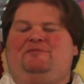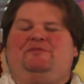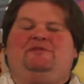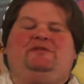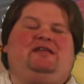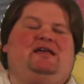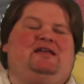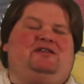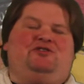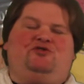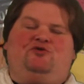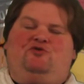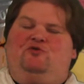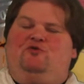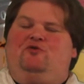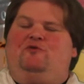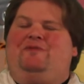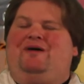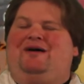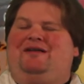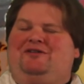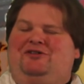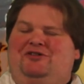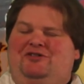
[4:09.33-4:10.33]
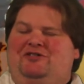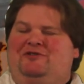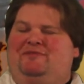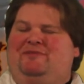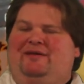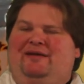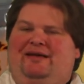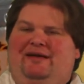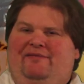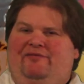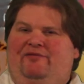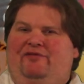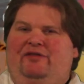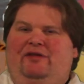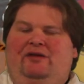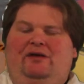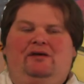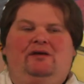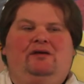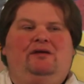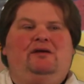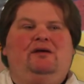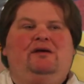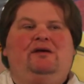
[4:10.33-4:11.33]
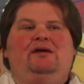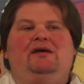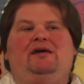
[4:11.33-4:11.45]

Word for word: but that's true about just about everything.